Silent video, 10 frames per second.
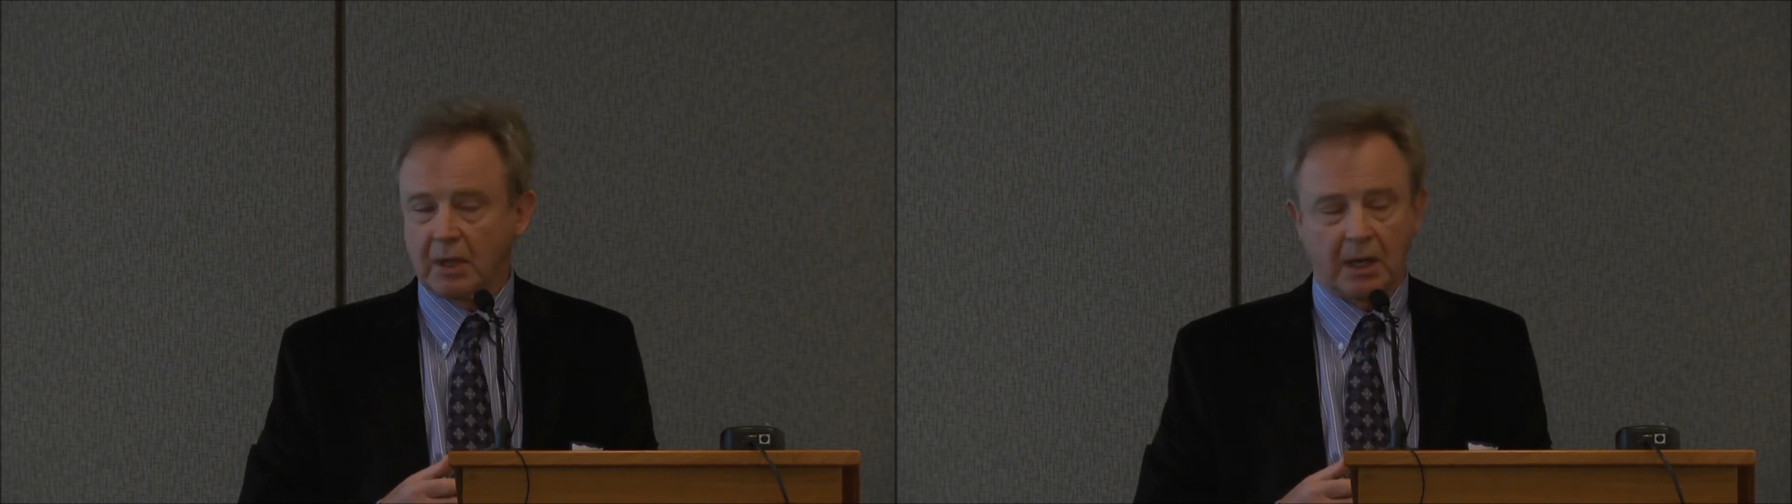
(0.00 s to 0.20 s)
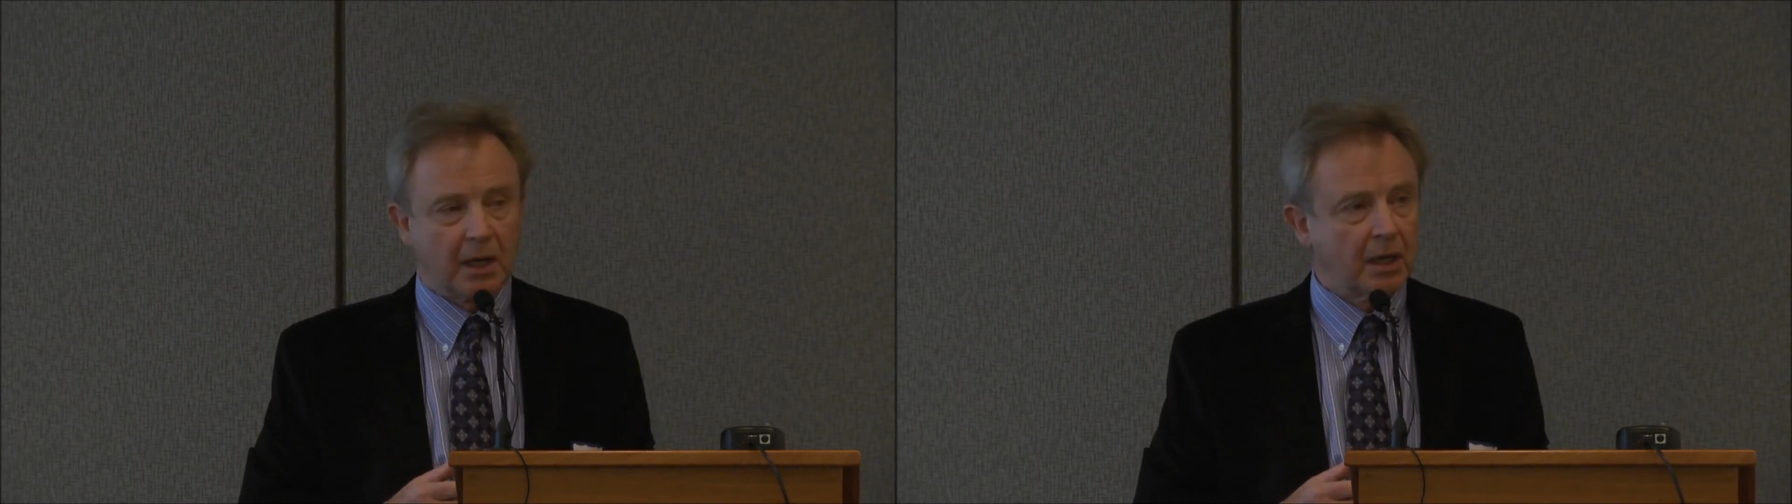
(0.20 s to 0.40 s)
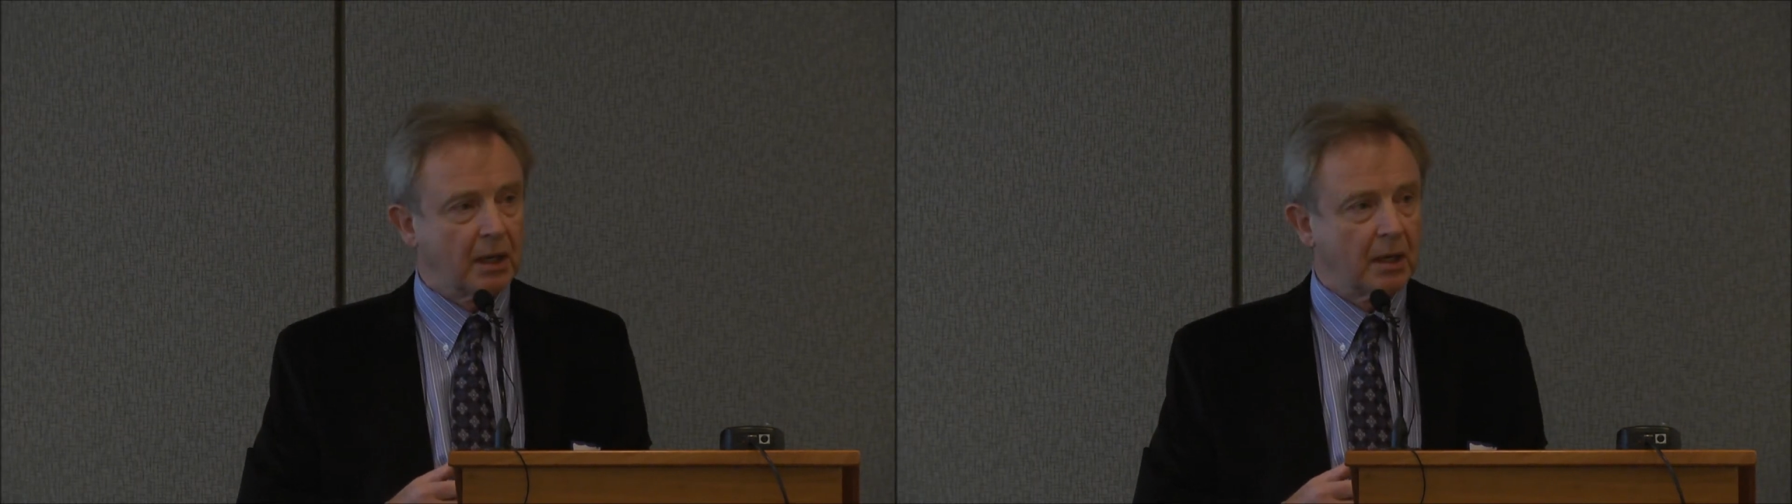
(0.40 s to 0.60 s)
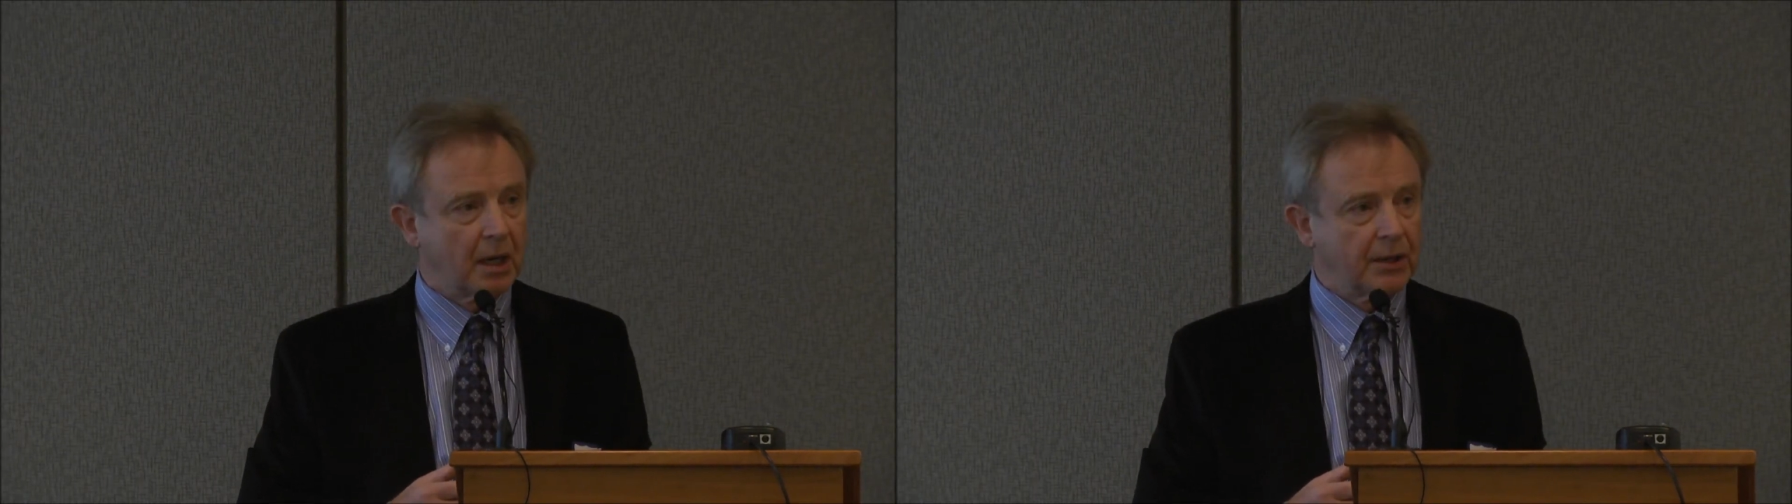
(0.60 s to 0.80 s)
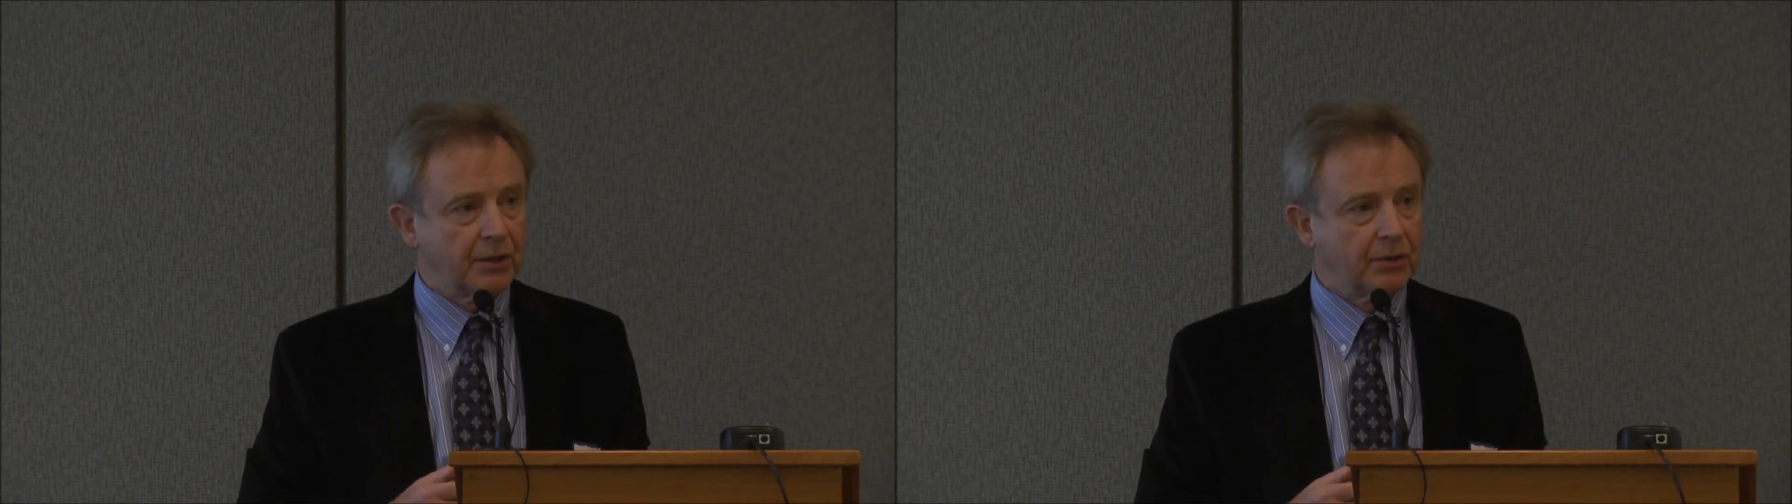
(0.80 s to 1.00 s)

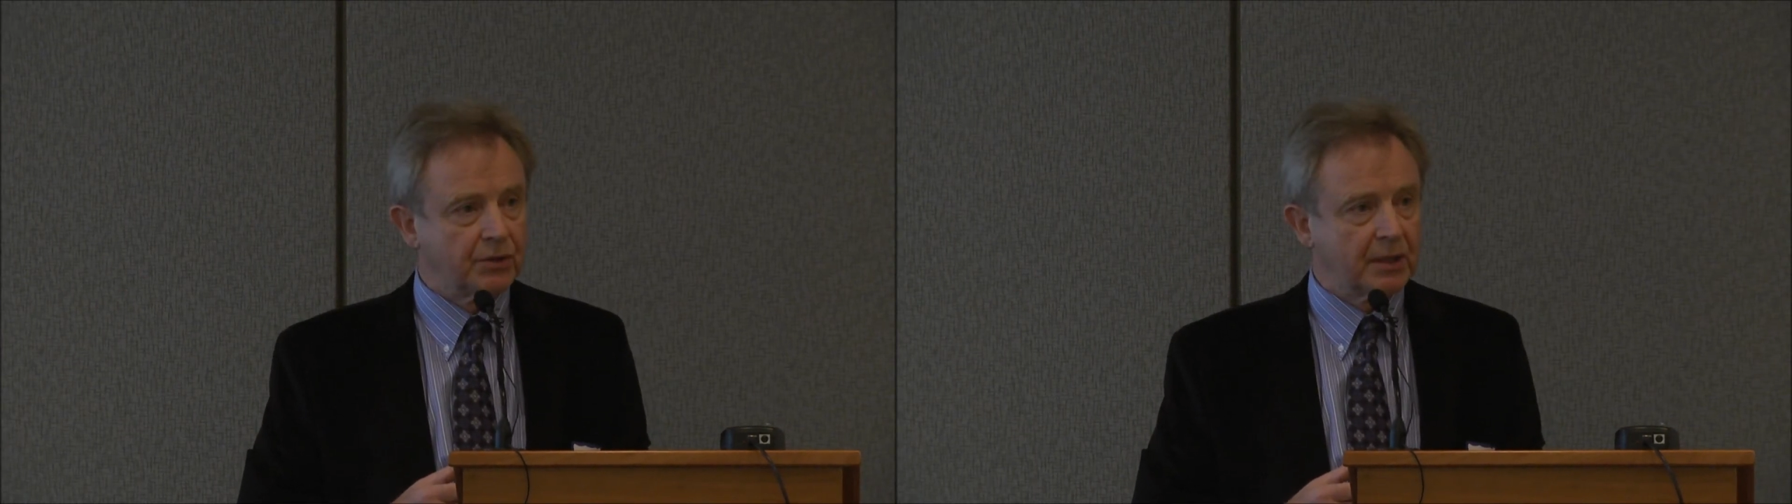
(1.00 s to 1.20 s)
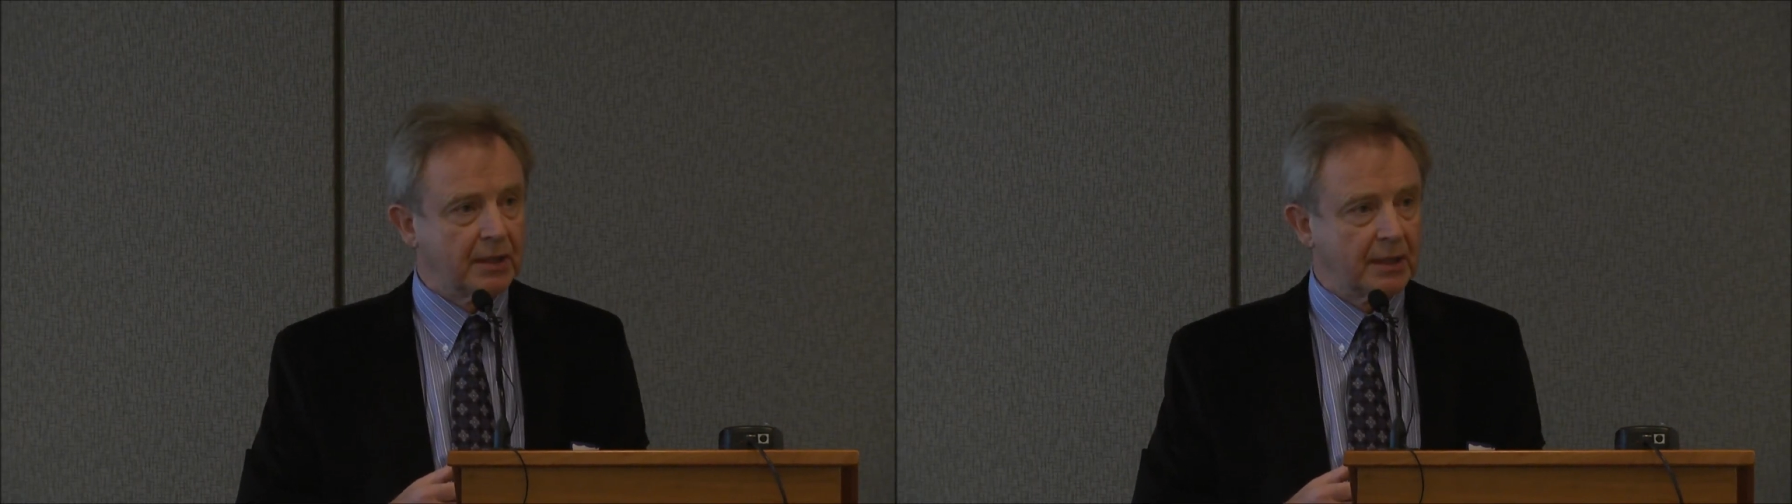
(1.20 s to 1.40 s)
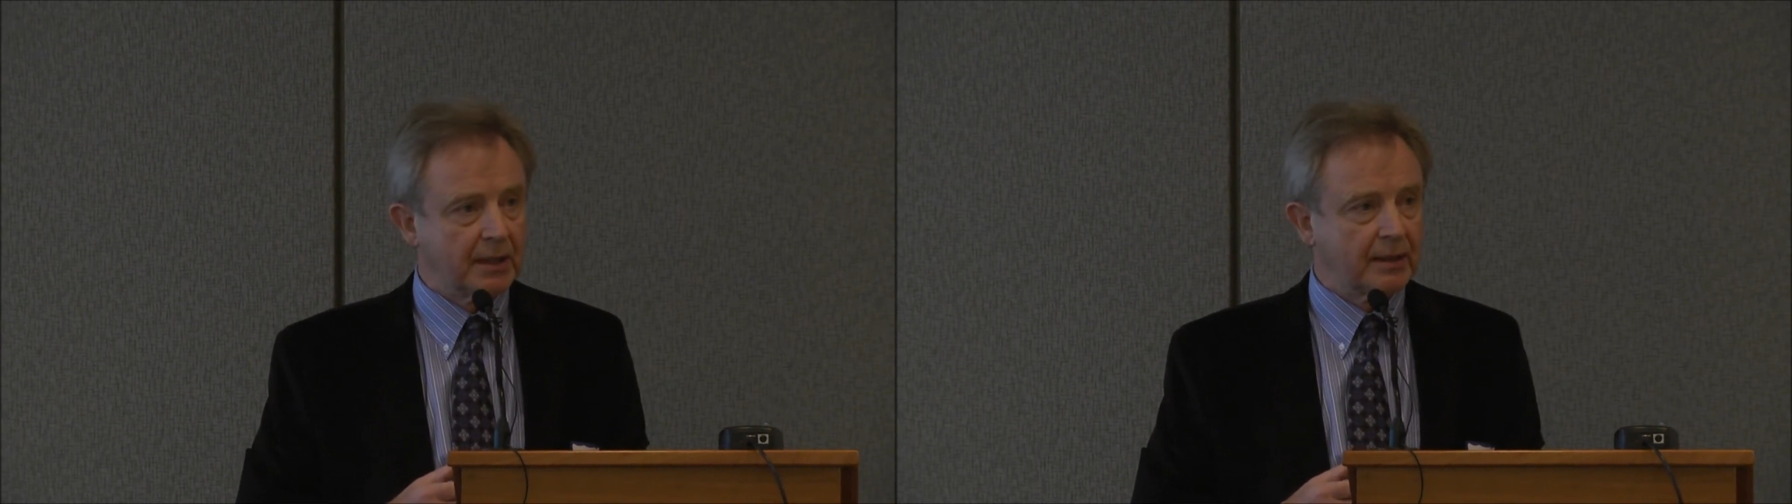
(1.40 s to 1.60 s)
are usually